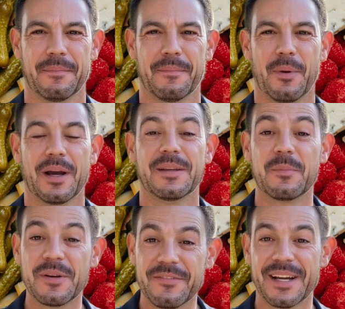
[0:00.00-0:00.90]

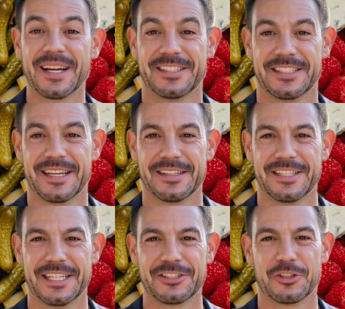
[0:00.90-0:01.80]
Possible effects and
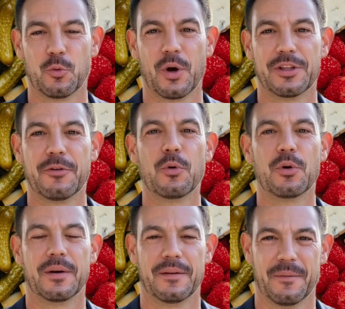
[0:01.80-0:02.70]
things to watch
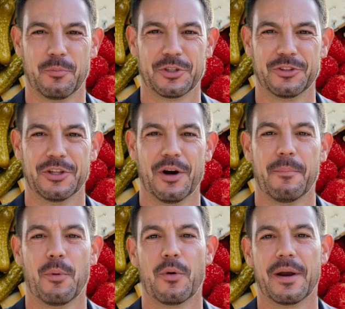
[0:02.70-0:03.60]
for. When you start a
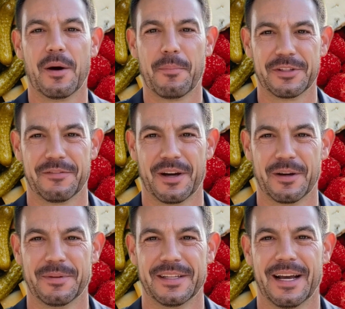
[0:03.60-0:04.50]
bone health and
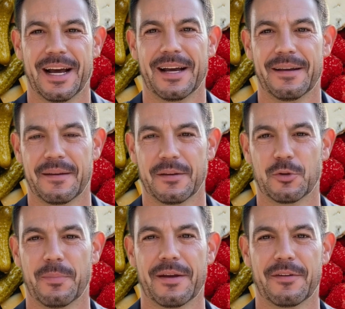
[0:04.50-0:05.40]
development diet, you
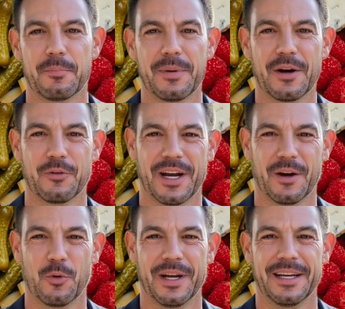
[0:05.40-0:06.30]
may feel better right
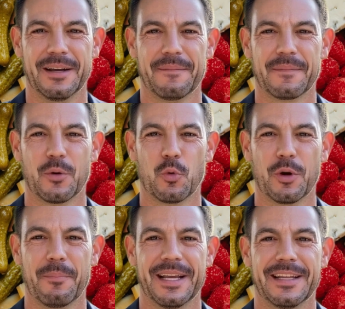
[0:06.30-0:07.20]
away, or
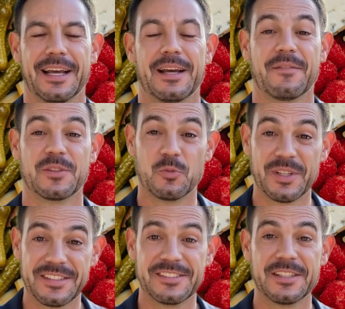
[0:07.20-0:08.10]
it may take a few
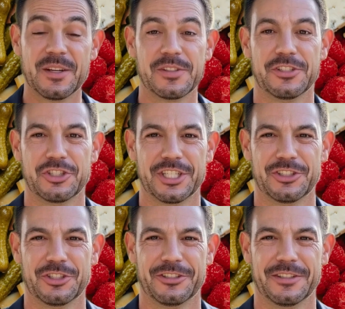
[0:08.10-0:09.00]
weeks to notice
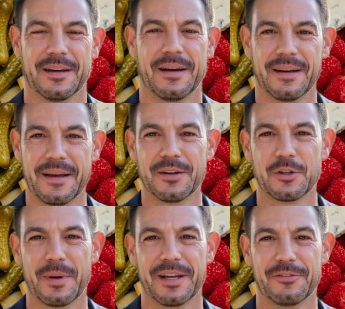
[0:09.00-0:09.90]
changes.
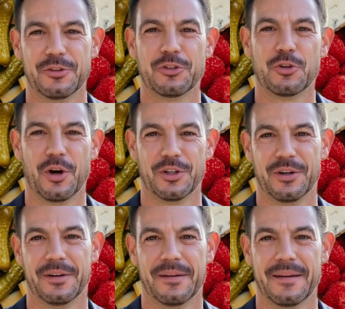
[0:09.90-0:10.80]
You might feel
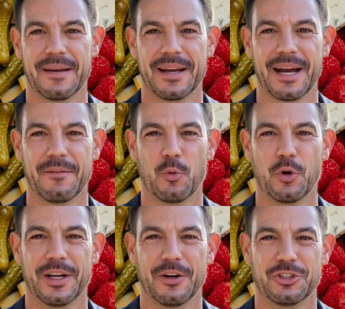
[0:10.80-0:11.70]
stronger, have more
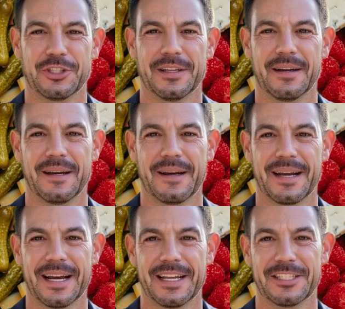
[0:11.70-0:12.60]
energy,
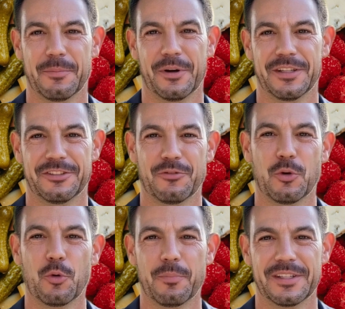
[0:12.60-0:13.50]
and experience
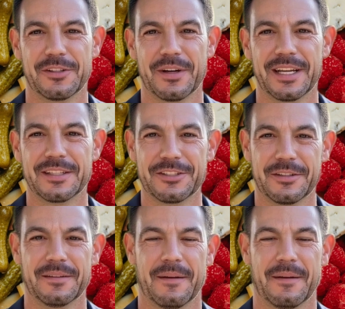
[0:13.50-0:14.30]
fewer muscle aches.